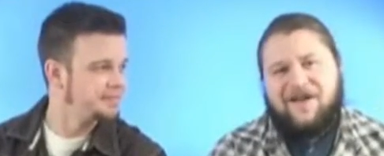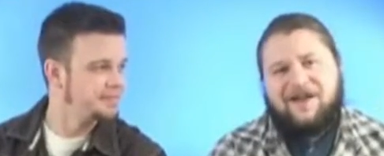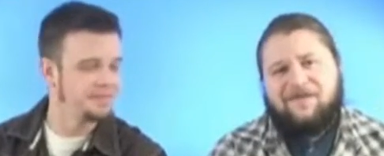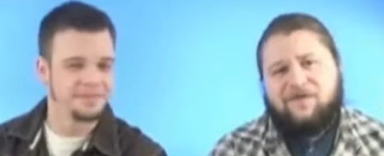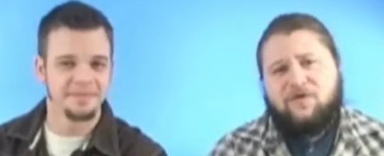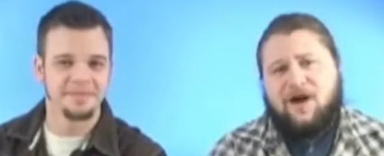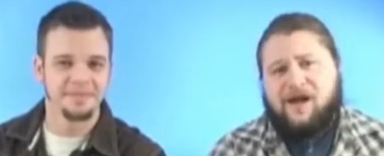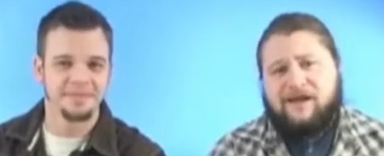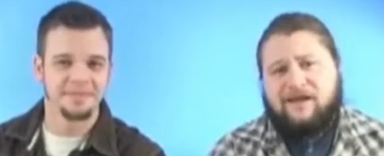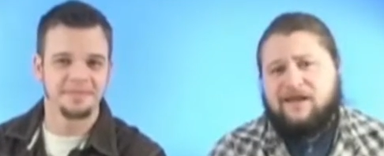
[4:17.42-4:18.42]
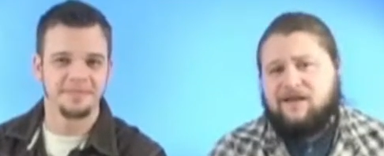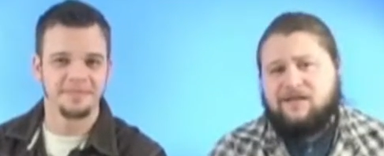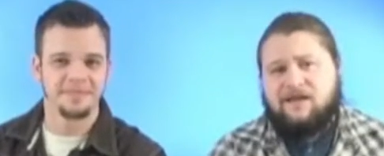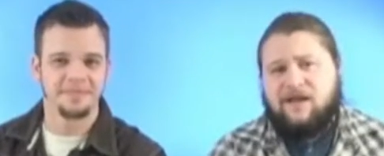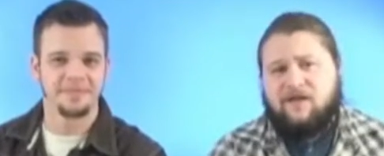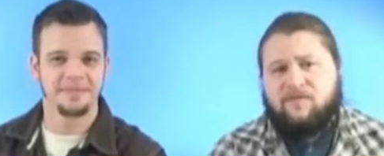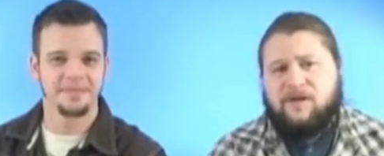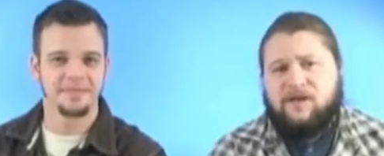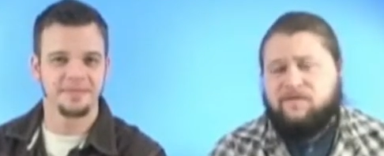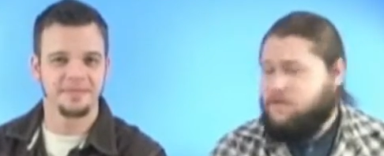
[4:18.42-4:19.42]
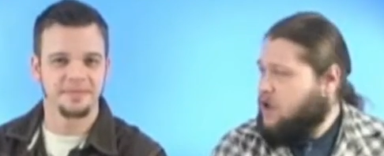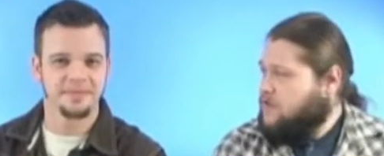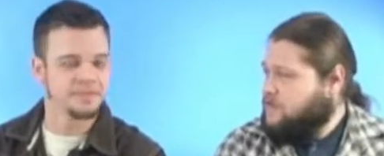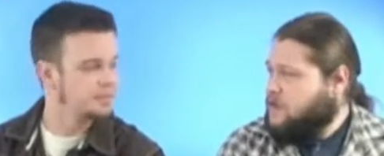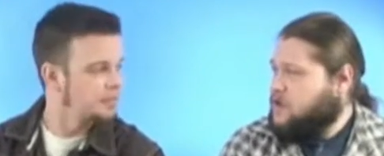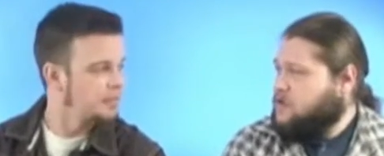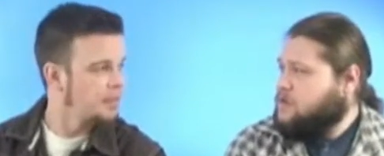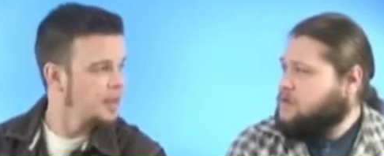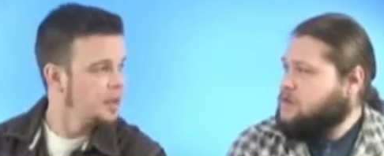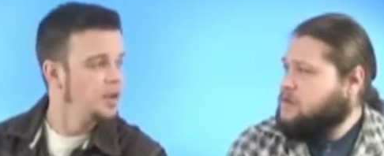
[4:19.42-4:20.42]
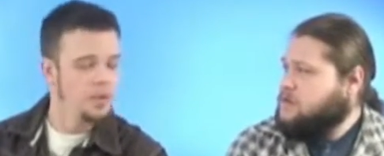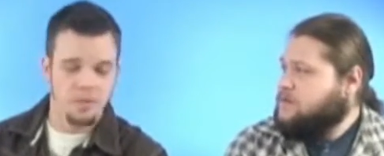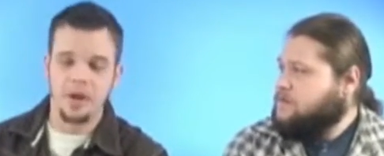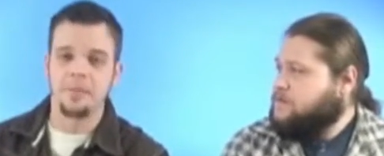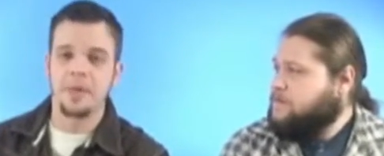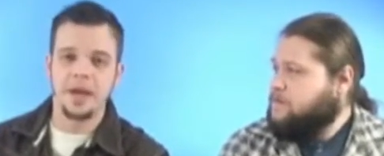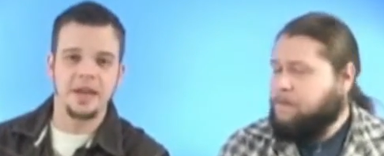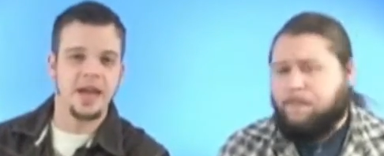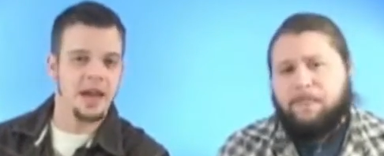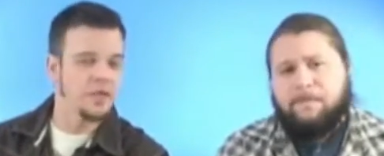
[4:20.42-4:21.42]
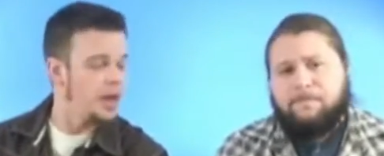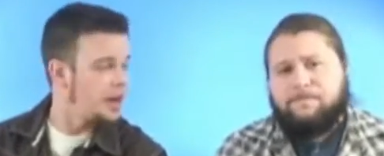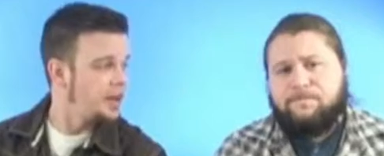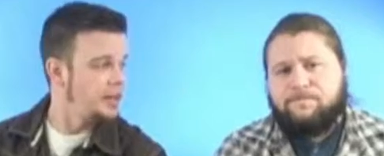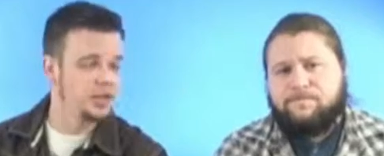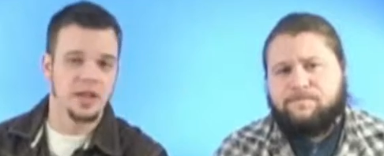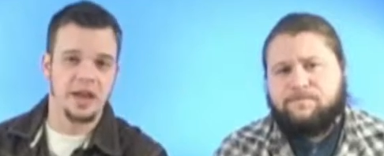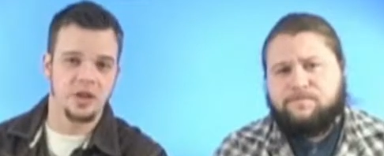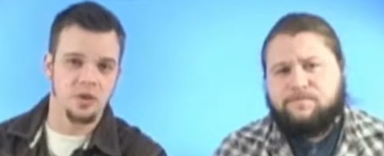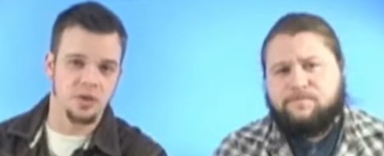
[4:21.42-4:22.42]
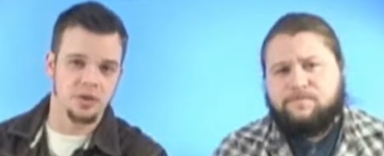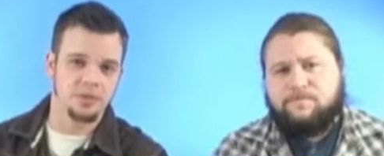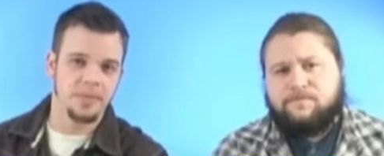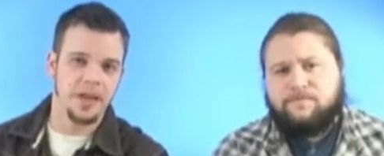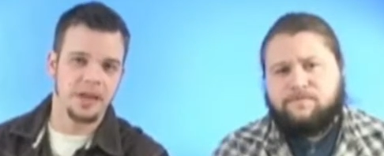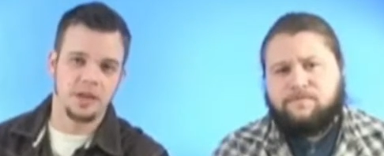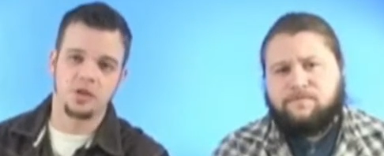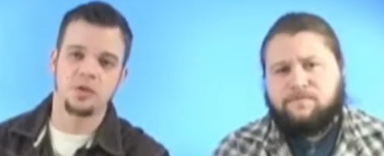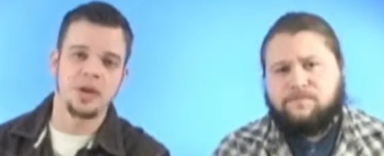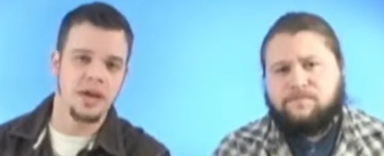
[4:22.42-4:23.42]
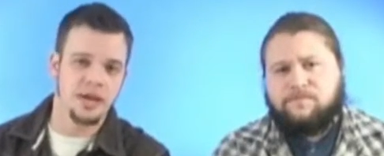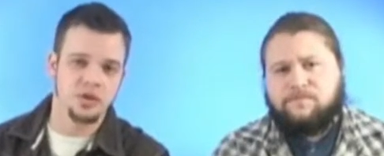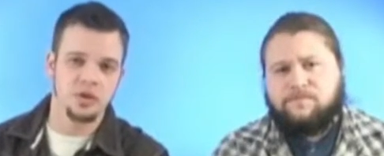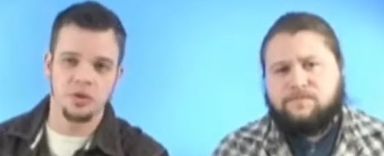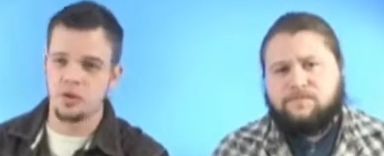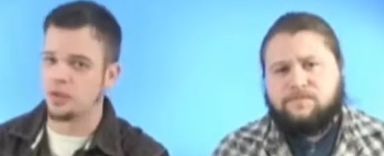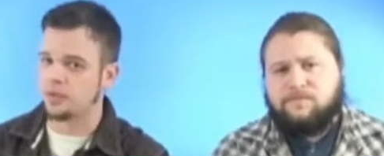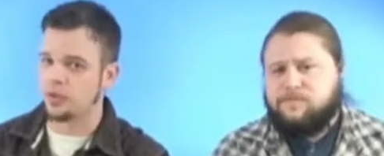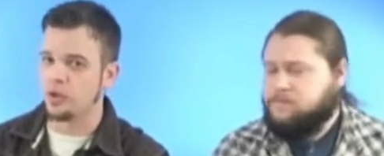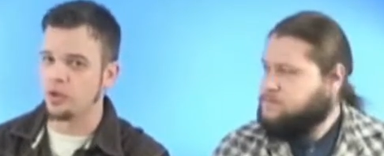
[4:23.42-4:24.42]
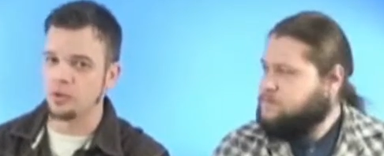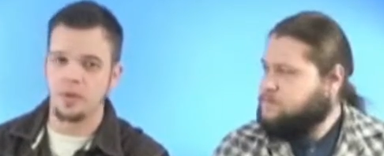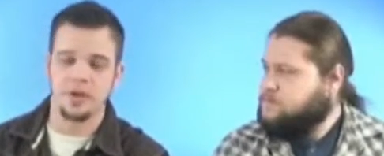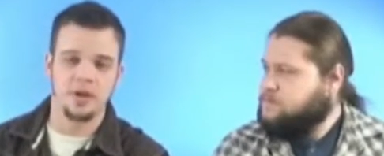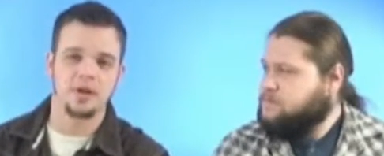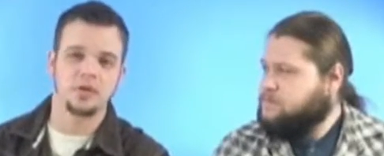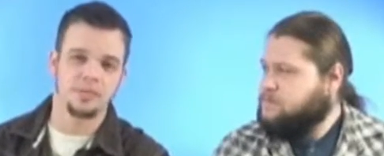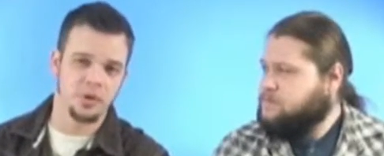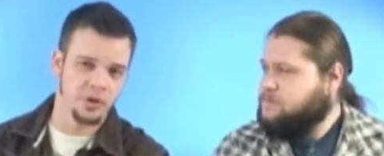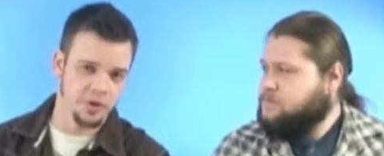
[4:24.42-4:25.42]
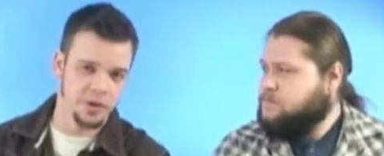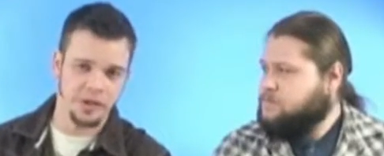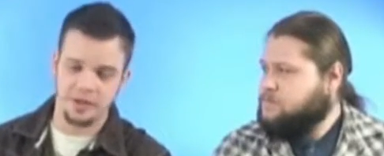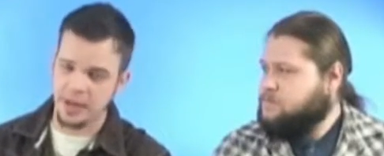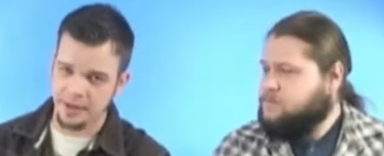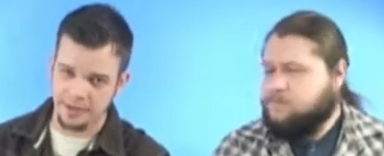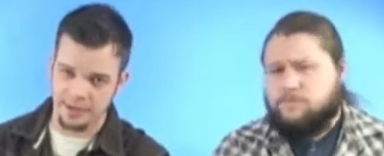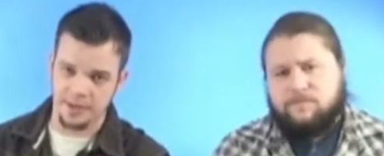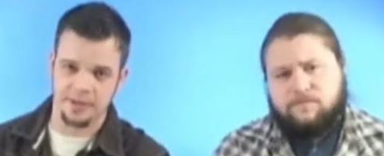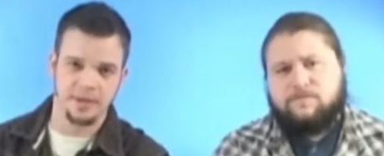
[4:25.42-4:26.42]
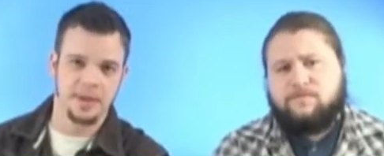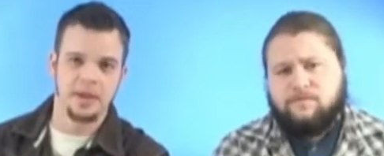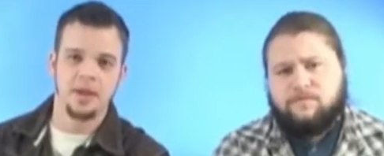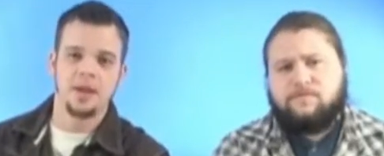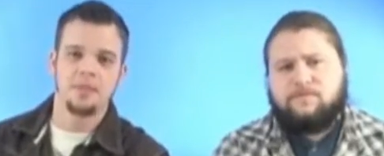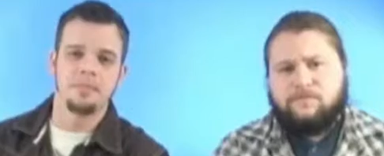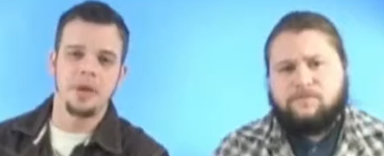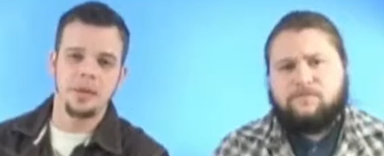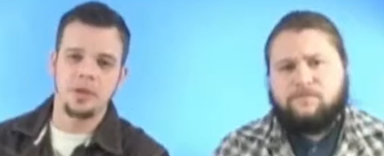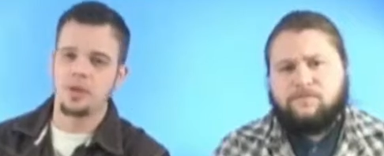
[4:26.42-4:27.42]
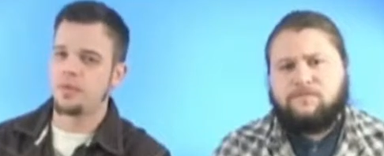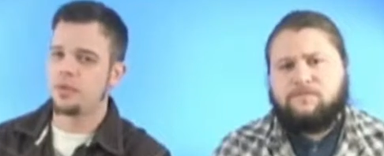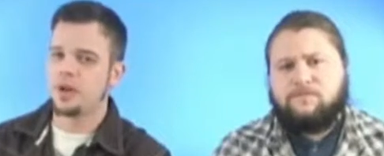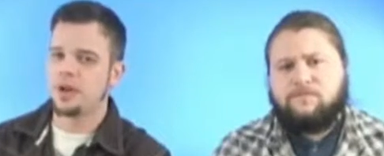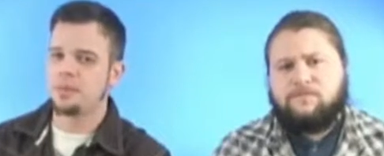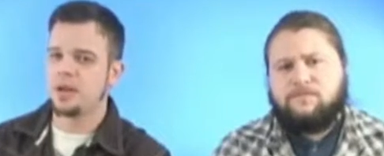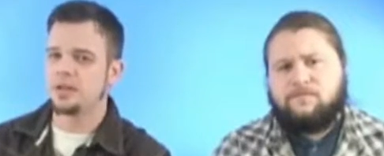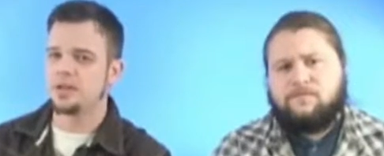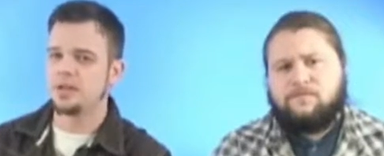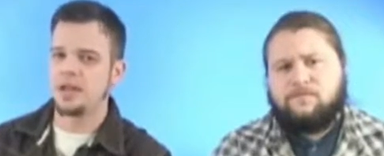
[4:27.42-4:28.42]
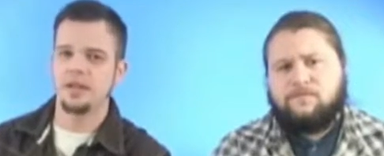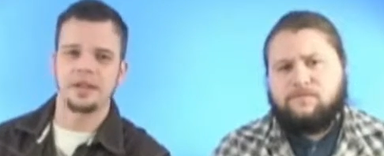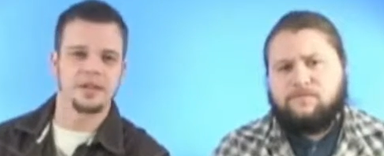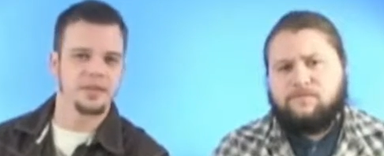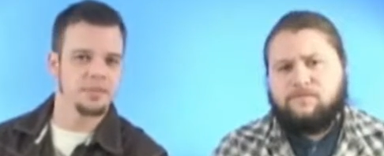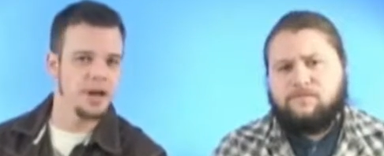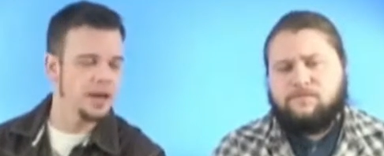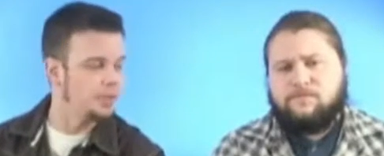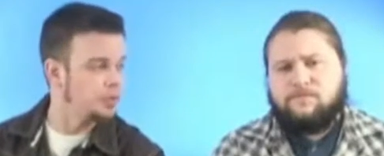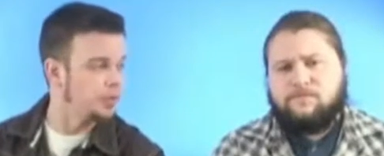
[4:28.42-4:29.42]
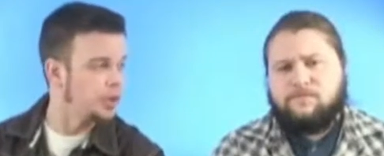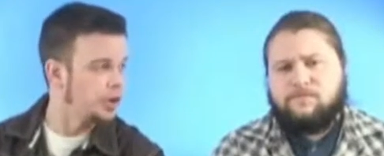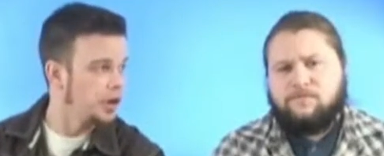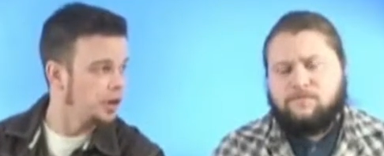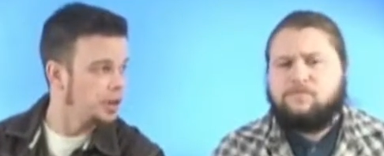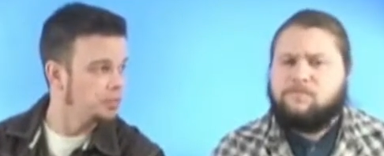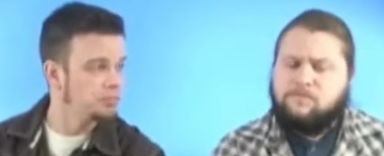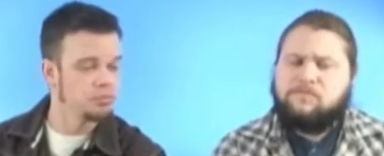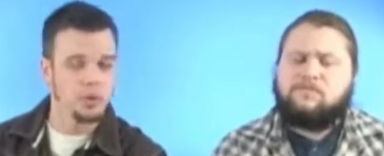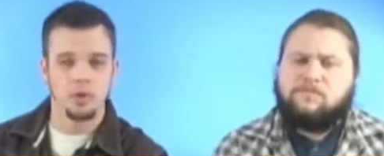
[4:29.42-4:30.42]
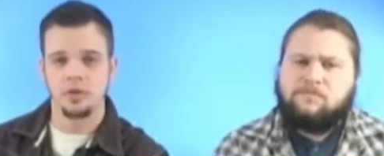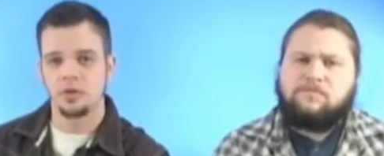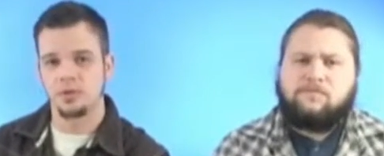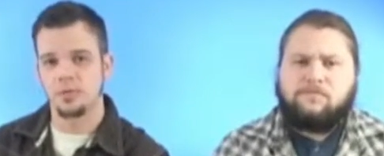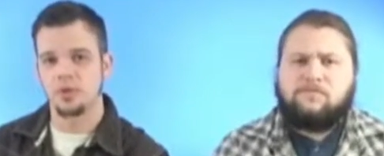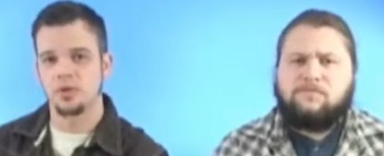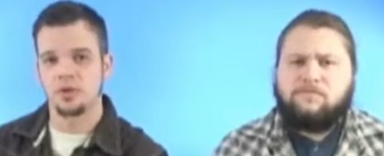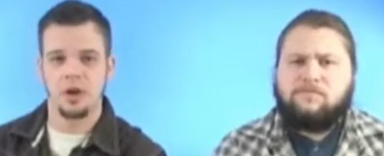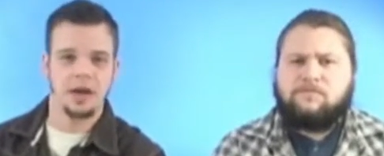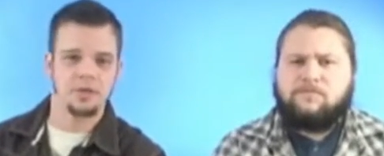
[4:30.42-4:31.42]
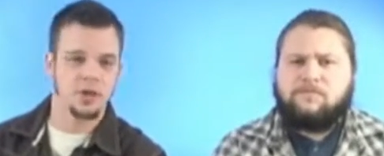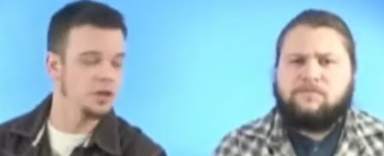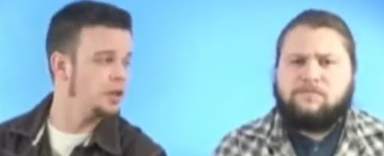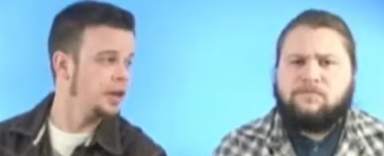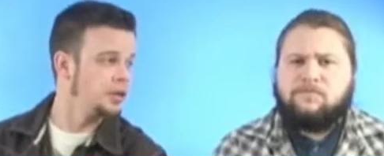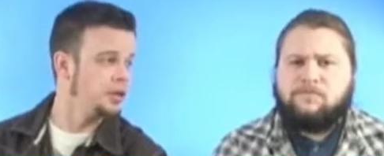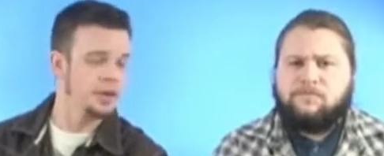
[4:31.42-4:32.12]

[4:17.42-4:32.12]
Speaker 1: I've had a few ideas on how to be involved, though. Well, many have had ideas like yours, and Katrina has solutions for those with entrepreneurial tendencies. Hmm. Maybe you've thought about selling some items from your garden or some of those crafts that you like